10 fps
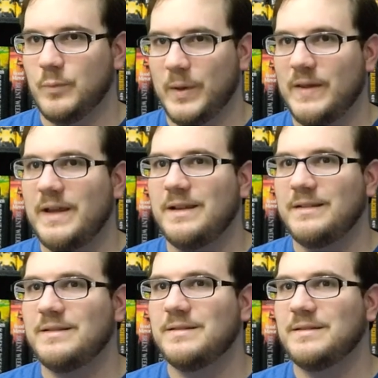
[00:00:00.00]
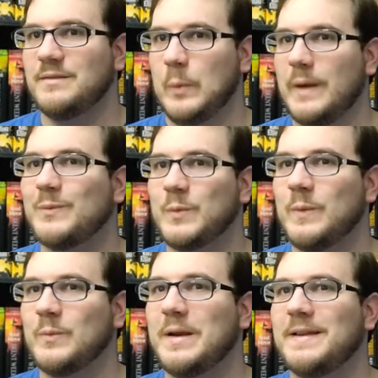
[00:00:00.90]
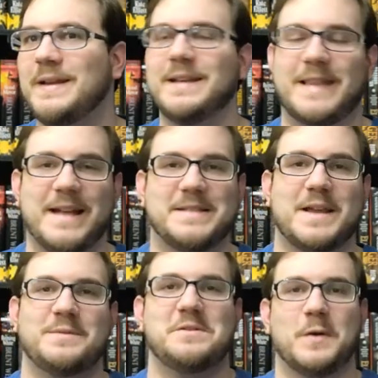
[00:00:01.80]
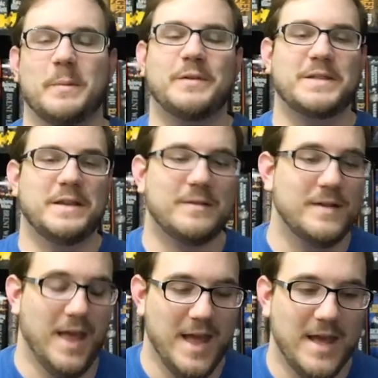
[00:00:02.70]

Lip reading: really? Really? That sounds normal to you?